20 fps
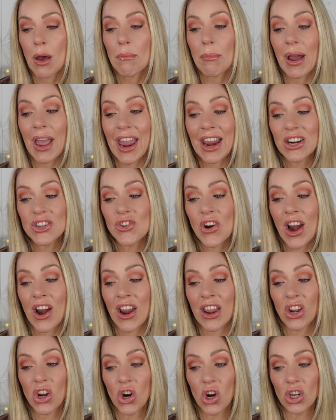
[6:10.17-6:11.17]
My
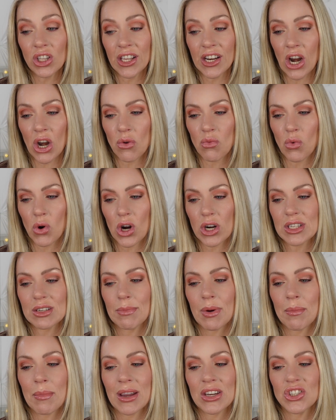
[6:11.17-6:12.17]
hairdryer and curling iron worked,
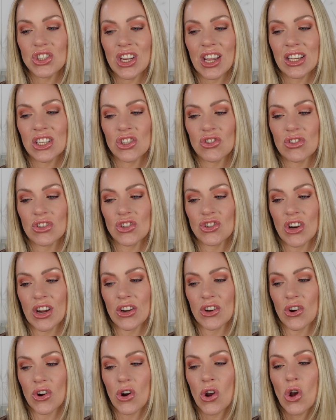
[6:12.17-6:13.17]
but my GH3
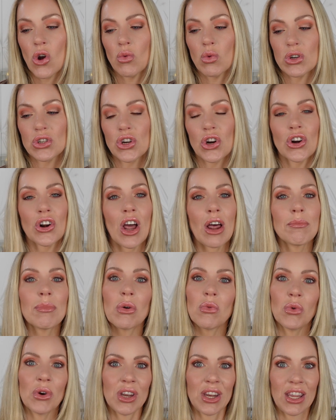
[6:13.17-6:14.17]
straightener would turn on
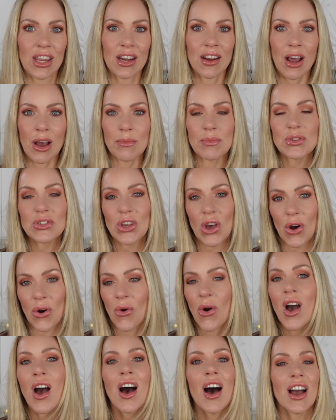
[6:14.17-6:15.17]
but wouldn't heat up.
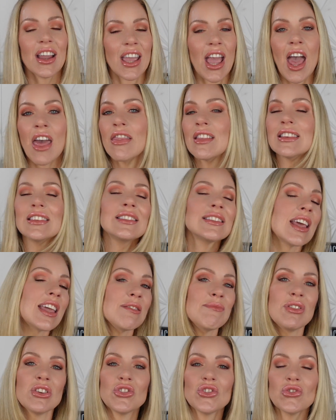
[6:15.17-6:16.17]
So again, the
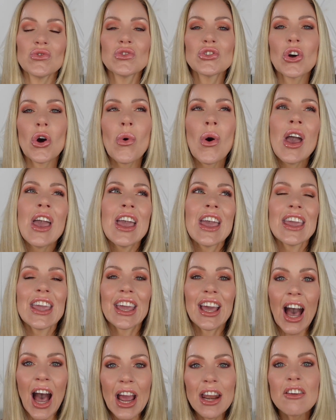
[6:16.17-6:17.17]
same issue. So
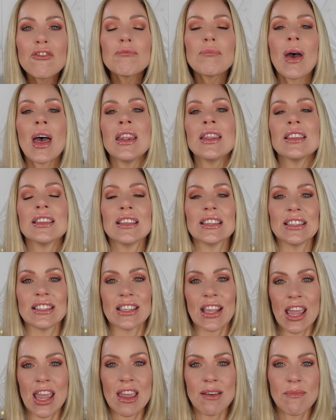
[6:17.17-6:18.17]
it kind of been the
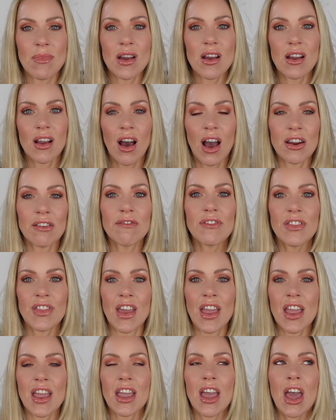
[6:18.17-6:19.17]
same kind of
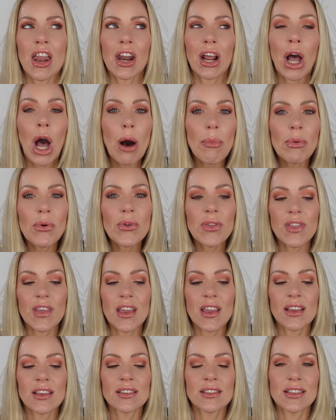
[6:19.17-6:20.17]
thing. And a couple
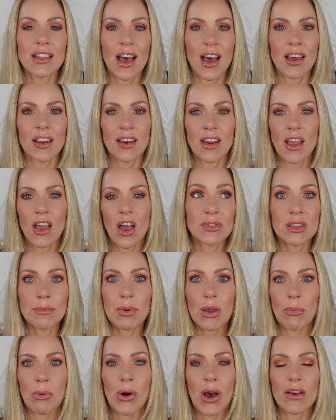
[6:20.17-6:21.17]
things that
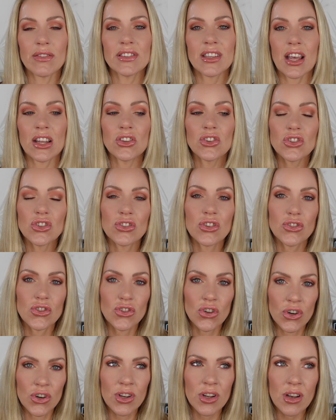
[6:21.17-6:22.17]
people have said,
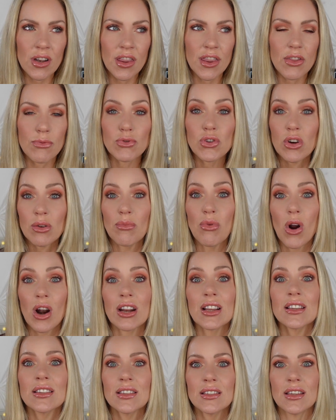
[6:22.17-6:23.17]
certain
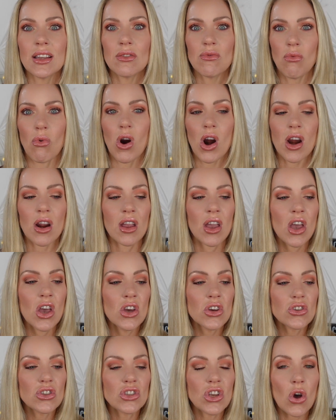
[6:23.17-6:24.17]
products did work.
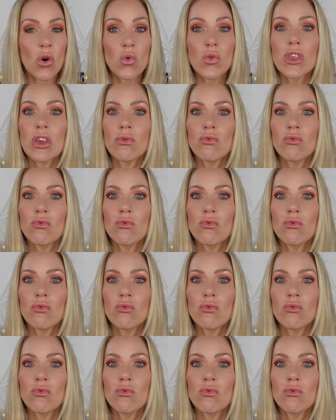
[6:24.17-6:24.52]
So the